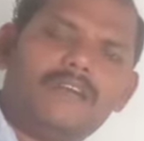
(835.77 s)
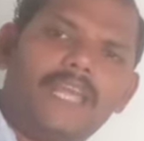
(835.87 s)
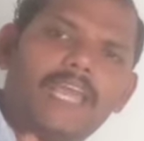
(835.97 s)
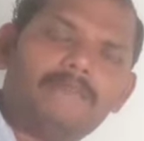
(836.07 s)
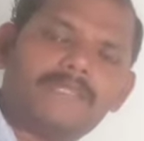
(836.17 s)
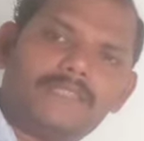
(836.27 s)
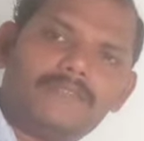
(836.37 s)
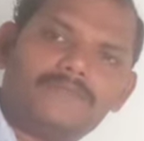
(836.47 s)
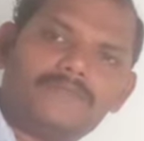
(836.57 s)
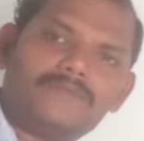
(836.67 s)
names
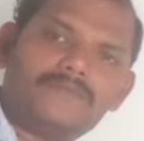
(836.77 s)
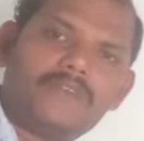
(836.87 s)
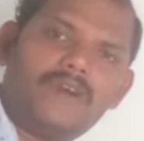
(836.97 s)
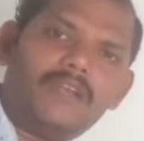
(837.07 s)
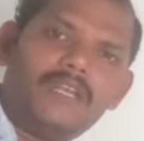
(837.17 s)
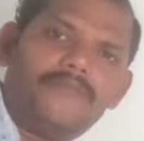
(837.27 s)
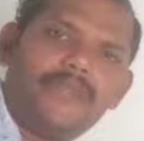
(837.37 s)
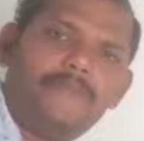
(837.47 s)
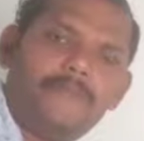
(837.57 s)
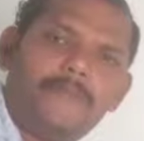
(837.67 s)
or
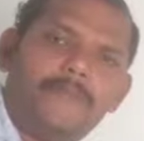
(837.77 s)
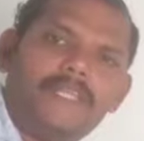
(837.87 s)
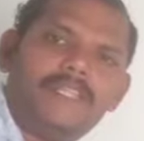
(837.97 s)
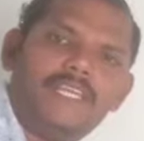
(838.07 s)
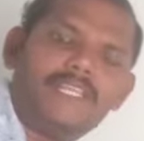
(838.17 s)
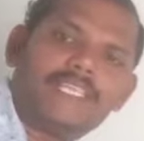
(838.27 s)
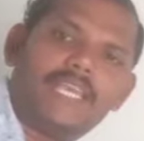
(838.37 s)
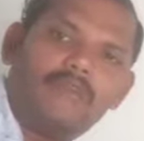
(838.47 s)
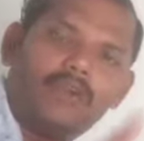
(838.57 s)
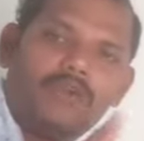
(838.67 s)
different people in this
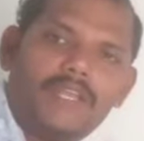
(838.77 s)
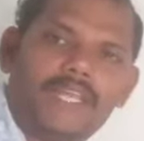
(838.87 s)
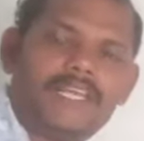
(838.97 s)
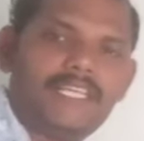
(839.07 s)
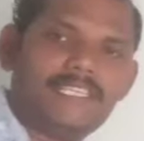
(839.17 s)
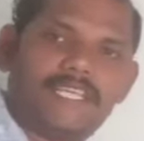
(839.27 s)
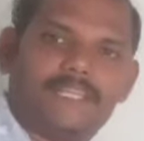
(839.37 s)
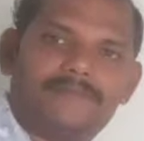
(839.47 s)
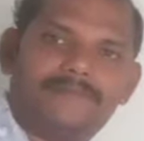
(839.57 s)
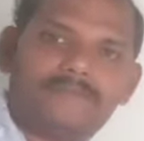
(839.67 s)
equatorial
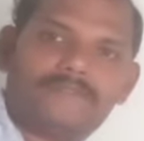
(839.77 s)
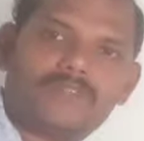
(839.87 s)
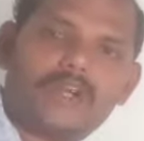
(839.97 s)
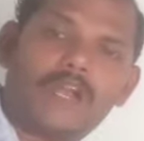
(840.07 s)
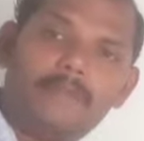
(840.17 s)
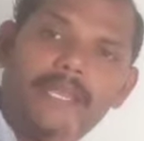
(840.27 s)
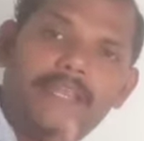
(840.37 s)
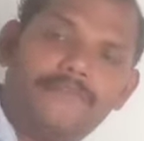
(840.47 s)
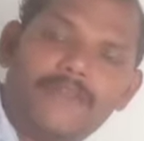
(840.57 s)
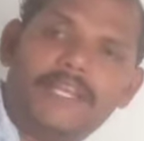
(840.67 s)
region called by
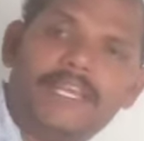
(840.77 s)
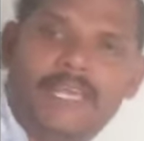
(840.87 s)
different